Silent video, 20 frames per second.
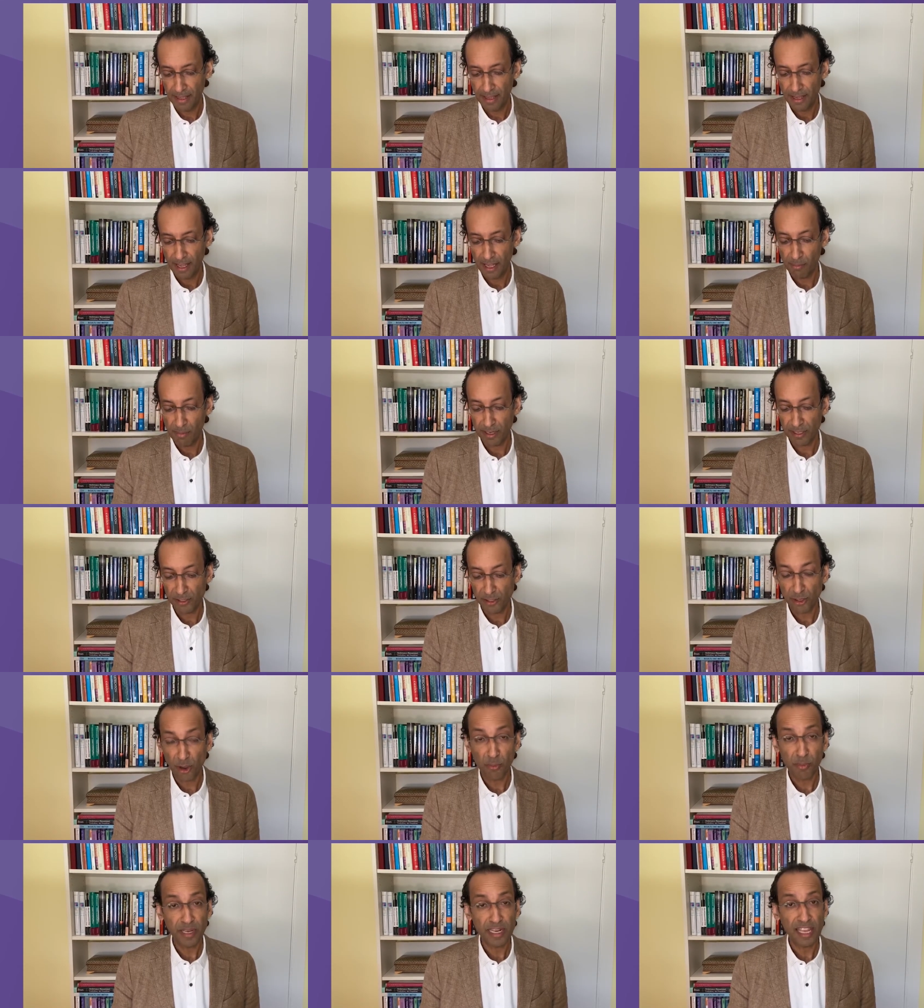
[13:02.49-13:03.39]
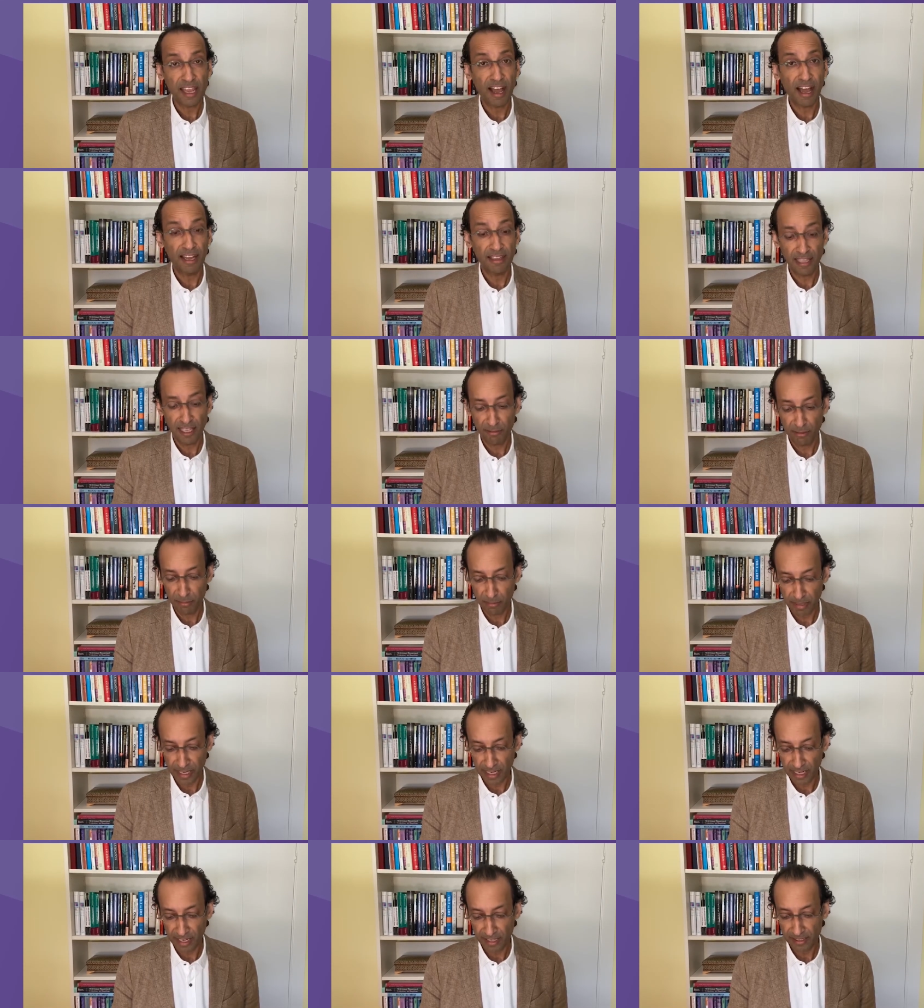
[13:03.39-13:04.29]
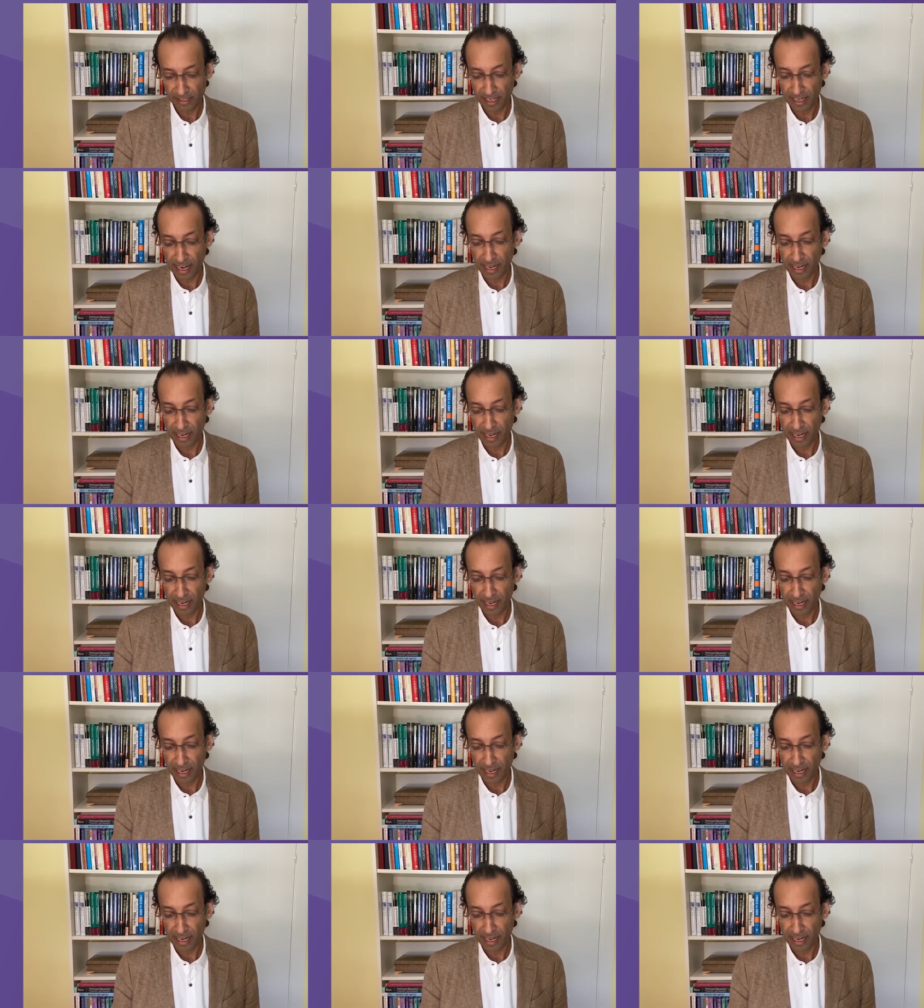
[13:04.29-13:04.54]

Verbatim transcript: Among so many high-level meetings and